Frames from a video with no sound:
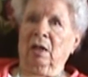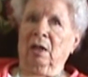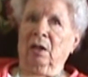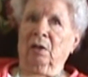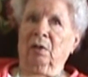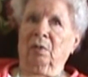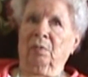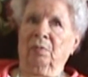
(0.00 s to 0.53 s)

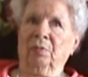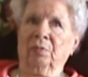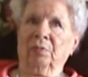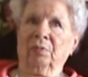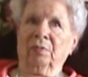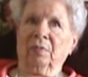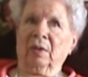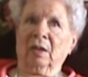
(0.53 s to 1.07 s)
Um,
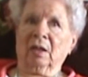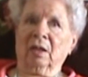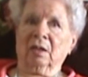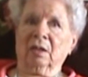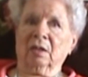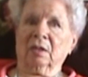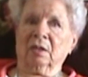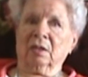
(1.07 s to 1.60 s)

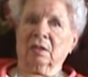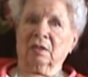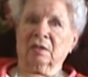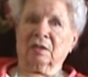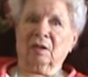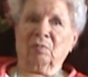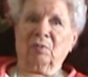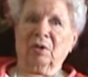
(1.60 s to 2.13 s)

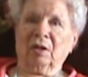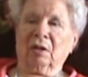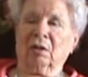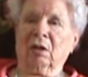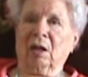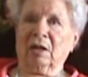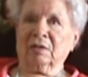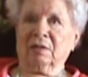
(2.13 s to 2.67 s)
some of the
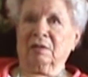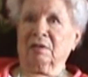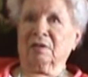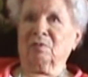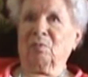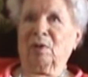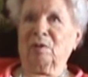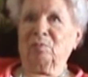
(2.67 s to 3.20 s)
classes
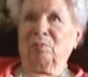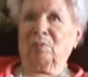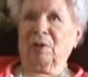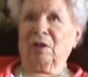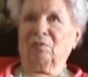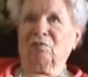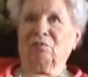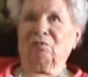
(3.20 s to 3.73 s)
might be